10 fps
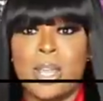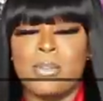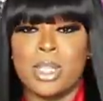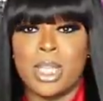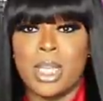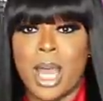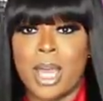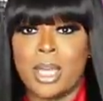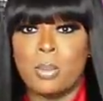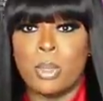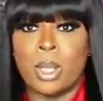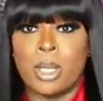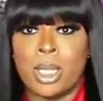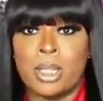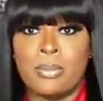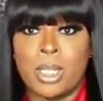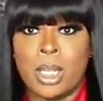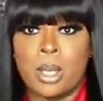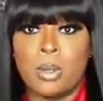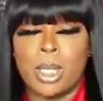everything I am wearing in the
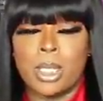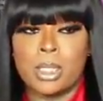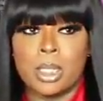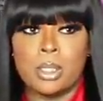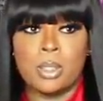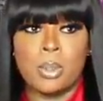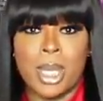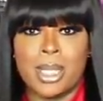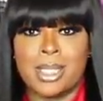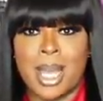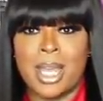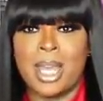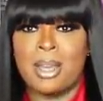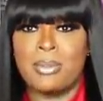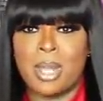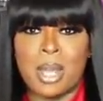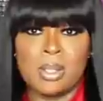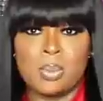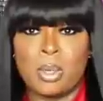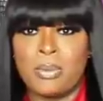video is a 2x I have
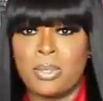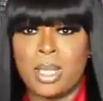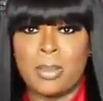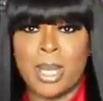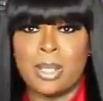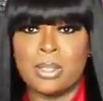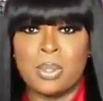lost roughly about